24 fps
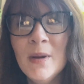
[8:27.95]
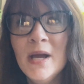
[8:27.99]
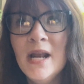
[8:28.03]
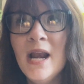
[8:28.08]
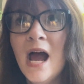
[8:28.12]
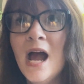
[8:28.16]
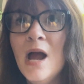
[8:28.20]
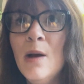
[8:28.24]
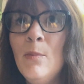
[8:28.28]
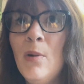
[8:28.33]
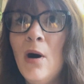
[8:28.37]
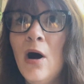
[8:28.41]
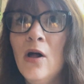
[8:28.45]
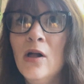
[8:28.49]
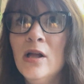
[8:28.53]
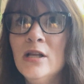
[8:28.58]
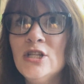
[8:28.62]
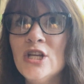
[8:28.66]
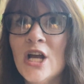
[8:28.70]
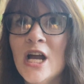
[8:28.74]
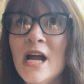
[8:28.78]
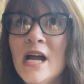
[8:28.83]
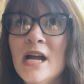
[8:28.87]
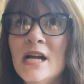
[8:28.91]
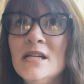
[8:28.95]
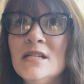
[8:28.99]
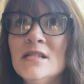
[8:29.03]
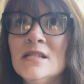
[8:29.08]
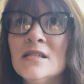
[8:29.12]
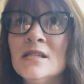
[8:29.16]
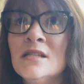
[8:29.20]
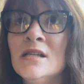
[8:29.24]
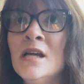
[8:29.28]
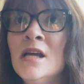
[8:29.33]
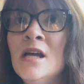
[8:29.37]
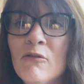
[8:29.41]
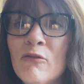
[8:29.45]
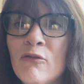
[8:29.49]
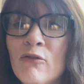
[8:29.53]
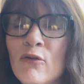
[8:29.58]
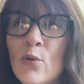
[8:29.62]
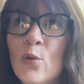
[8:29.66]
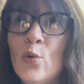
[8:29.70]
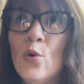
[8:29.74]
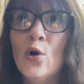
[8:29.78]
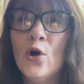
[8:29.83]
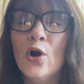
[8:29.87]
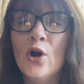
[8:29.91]
and I apologize
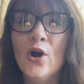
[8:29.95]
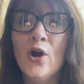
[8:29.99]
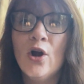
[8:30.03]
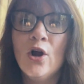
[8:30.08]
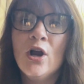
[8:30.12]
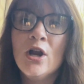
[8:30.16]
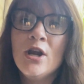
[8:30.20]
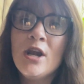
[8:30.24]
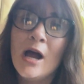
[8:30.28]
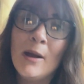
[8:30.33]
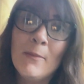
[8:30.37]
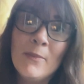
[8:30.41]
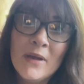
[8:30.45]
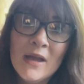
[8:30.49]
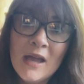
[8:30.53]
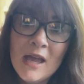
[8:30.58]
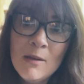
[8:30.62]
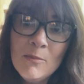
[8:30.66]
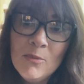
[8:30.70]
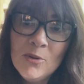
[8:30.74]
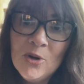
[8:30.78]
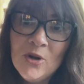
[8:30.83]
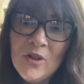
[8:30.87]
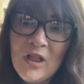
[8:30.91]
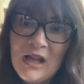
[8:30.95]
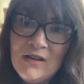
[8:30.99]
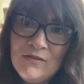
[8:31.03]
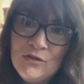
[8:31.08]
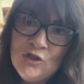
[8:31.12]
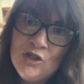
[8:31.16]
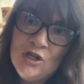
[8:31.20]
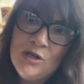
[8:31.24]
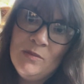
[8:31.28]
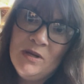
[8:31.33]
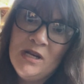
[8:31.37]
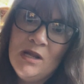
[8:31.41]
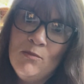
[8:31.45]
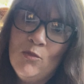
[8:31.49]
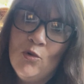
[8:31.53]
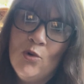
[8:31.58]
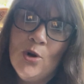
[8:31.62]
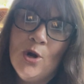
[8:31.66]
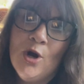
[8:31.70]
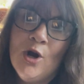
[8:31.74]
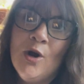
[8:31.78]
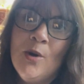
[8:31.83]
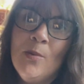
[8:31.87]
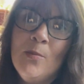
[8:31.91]
for not being able to live stream
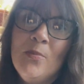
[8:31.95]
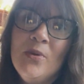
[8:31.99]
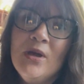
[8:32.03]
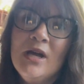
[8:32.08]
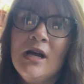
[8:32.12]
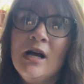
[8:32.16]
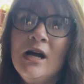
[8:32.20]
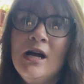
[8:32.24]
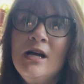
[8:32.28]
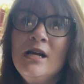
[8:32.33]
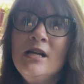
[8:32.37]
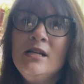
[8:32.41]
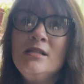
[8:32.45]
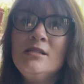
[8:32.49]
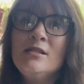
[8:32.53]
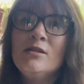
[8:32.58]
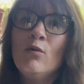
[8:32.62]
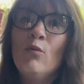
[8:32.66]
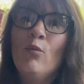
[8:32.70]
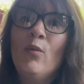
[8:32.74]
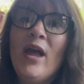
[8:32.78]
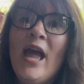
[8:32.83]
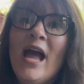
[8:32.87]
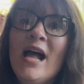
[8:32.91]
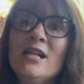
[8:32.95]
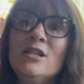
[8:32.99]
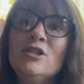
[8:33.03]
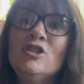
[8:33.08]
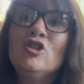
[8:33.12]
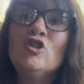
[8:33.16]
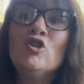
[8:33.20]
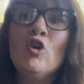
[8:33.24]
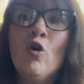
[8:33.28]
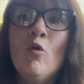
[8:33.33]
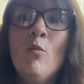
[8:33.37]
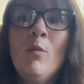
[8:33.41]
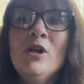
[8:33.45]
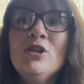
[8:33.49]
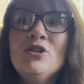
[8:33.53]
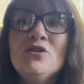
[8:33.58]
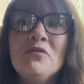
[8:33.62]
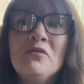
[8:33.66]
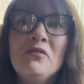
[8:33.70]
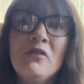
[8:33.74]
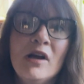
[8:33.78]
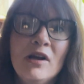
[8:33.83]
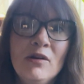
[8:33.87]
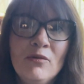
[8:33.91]
anymore because we had so much
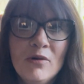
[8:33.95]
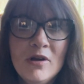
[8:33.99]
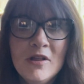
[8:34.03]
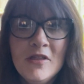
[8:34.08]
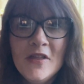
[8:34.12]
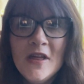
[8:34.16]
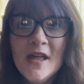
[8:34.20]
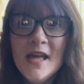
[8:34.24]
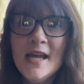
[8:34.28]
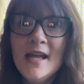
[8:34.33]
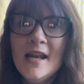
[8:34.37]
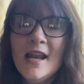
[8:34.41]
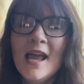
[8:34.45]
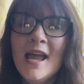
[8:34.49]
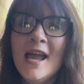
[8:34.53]
fun with it,